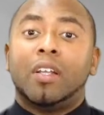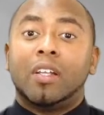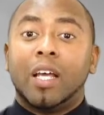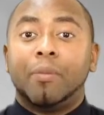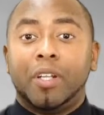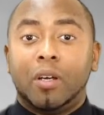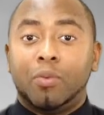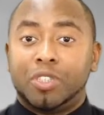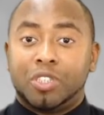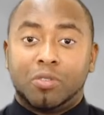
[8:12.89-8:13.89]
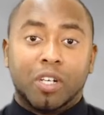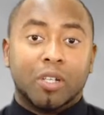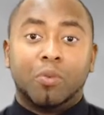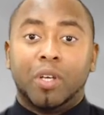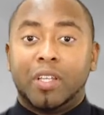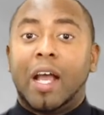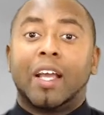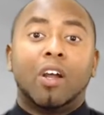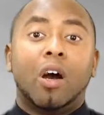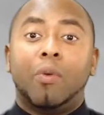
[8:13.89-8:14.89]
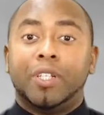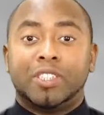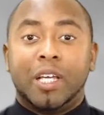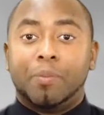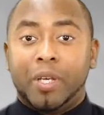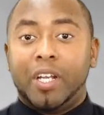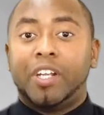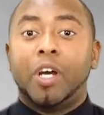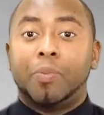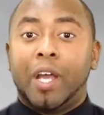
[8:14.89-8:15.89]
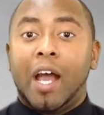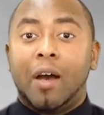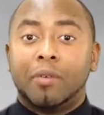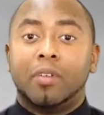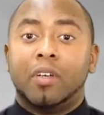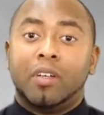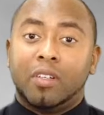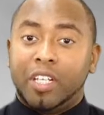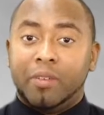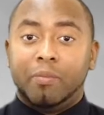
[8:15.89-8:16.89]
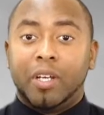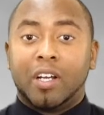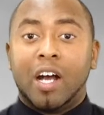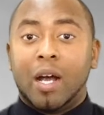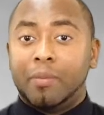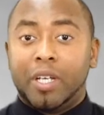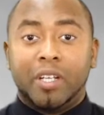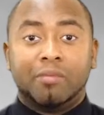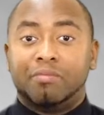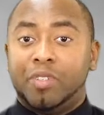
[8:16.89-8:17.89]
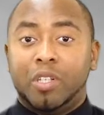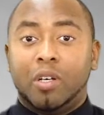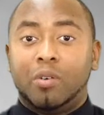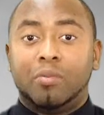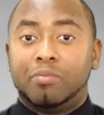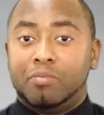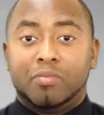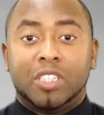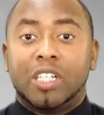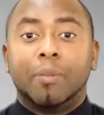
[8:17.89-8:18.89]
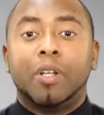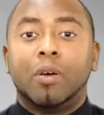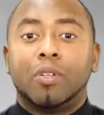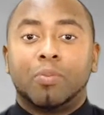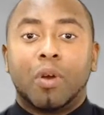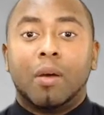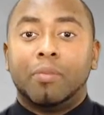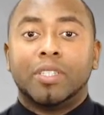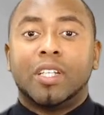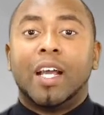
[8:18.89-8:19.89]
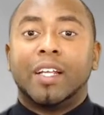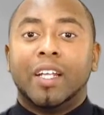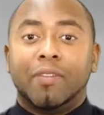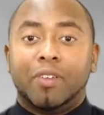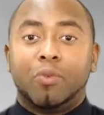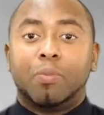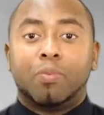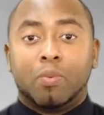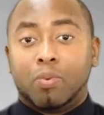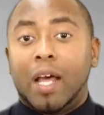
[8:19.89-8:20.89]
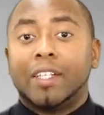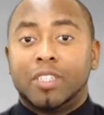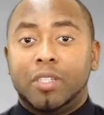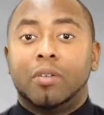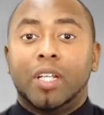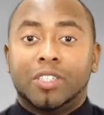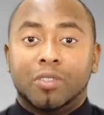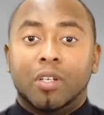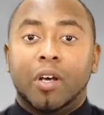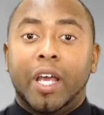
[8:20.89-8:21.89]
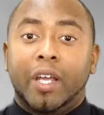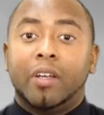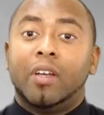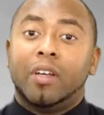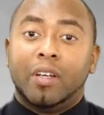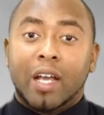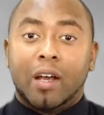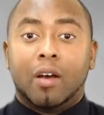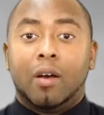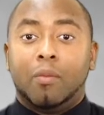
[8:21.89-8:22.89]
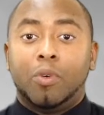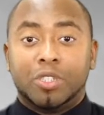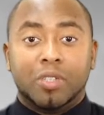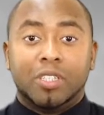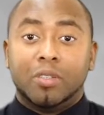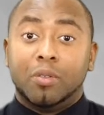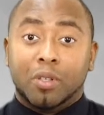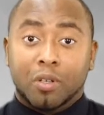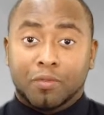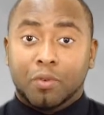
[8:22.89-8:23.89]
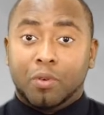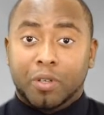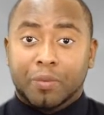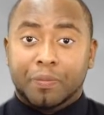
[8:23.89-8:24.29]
Let me know what you're struggling with. I can always step in and help you out. Leave me a comment, you know. Just let me know what the problem is, and I can definitely reply to you and let you know, hey, what you need to do to go forward.